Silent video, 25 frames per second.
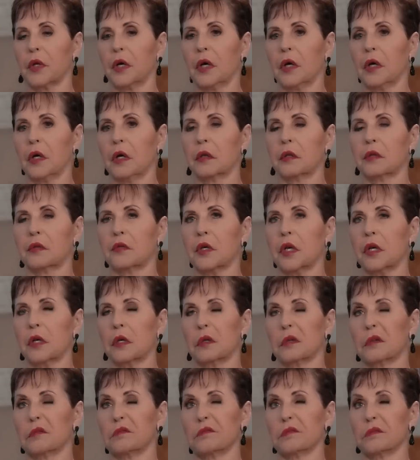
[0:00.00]
It's
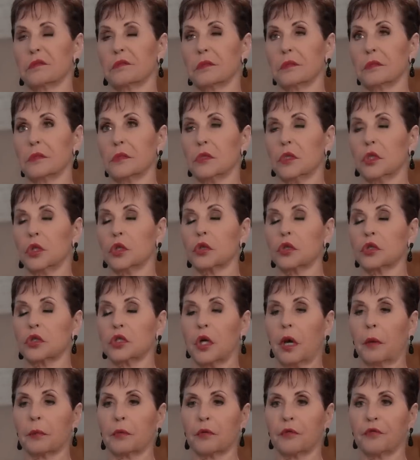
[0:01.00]
in Luke
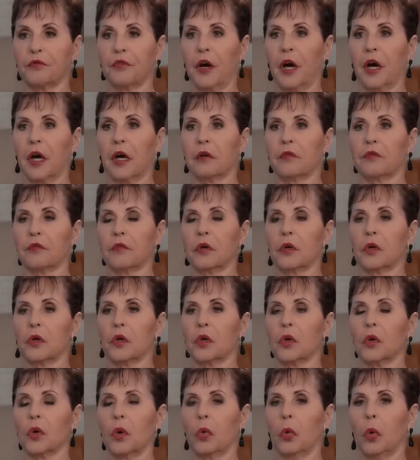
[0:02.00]
chapter 5,
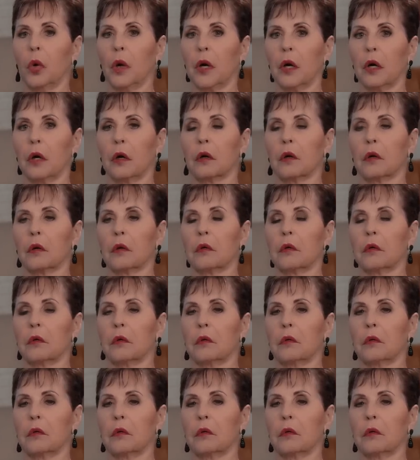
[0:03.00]
where